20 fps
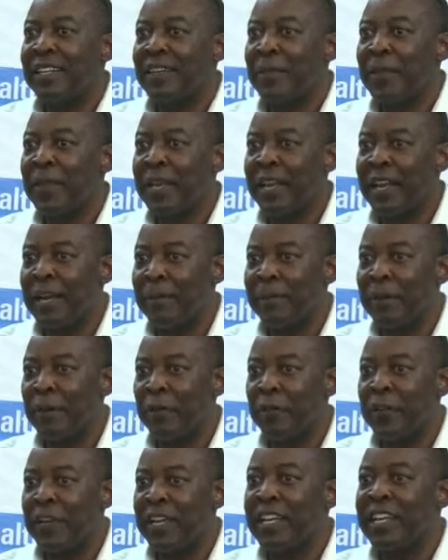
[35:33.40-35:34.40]
the number
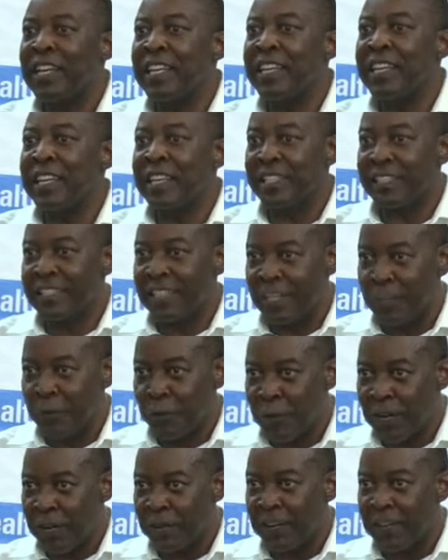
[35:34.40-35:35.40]
of indigents that
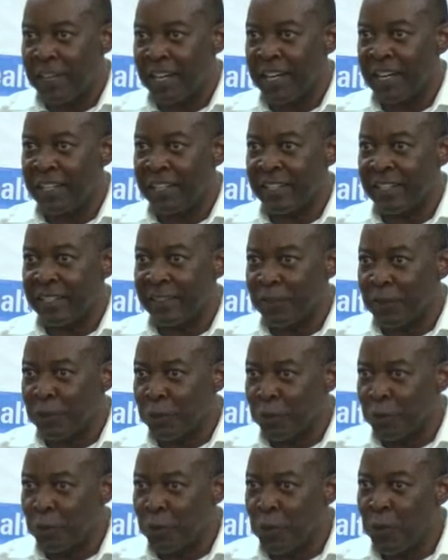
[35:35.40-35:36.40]
you have in the country,
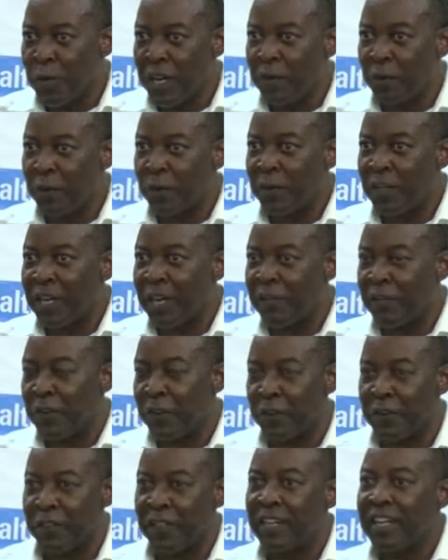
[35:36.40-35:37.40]
those who cannot
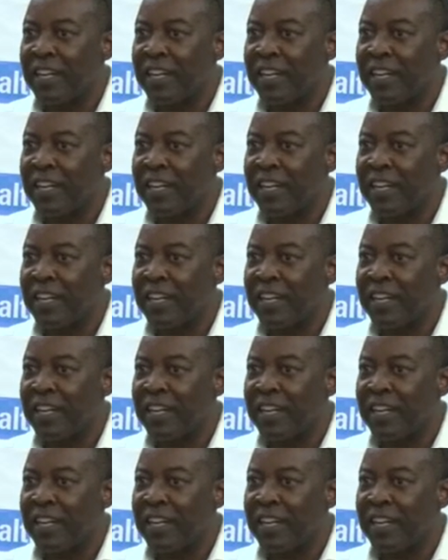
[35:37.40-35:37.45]
afford.